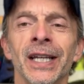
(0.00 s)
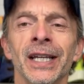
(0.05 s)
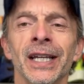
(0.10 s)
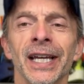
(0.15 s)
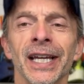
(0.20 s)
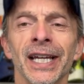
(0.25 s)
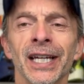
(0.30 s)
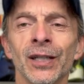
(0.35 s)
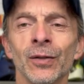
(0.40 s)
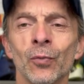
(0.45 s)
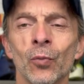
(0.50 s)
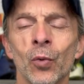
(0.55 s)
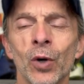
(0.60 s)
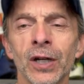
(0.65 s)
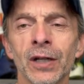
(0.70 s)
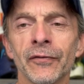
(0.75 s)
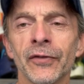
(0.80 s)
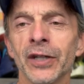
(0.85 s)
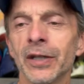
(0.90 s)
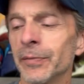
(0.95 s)
And
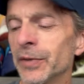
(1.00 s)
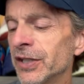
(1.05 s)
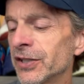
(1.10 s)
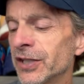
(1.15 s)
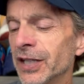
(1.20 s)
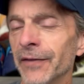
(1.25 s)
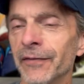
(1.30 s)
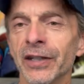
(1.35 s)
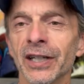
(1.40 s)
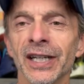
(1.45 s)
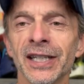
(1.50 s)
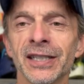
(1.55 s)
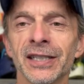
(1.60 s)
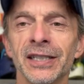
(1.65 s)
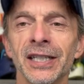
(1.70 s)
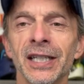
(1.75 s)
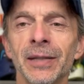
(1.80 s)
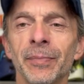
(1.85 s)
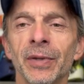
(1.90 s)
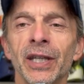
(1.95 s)
one of them is you have a nice
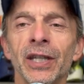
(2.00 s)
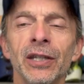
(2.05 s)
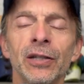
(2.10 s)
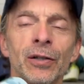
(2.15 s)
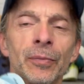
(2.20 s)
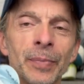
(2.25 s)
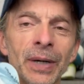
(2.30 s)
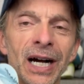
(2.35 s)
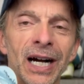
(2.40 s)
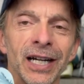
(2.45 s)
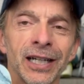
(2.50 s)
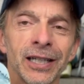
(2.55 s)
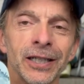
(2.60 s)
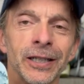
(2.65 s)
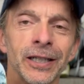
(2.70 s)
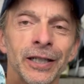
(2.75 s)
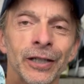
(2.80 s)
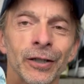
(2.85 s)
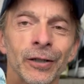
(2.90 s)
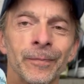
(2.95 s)
deep heel
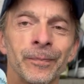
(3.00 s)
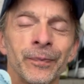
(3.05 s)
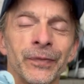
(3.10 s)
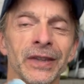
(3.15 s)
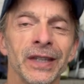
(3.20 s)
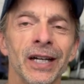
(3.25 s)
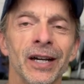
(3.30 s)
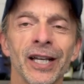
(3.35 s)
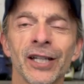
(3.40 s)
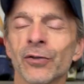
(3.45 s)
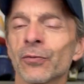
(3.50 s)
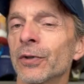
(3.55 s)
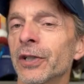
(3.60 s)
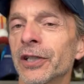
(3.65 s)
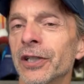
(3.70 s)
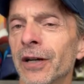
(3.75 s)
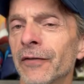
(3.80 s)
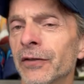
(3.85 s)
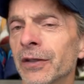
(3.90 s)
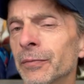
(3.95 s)
pocket here. Now that's
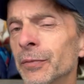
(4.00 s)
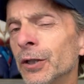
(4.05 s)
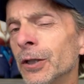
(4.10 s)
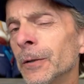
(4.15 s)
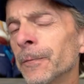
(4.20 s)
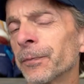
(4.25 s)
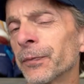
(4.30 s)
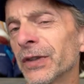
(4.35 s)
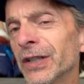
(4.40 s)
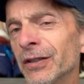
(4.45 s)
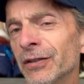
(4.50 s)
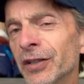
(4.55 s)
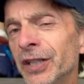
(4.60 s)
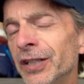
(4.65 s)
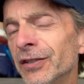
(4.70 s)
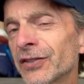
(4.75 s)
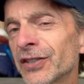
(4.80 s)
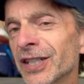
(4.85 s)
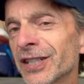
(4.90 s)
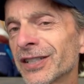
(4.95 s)
really comfortable. Your
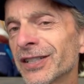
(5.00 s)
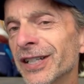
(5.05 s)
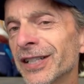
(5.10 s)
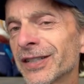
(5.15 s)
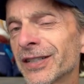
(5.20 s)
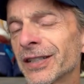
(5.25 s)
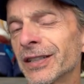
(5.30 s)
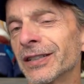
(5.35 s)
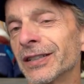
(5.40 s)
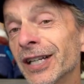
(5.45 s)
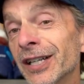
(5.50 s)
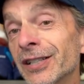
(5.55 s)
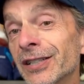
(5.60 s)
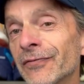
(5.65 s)
heel sits nice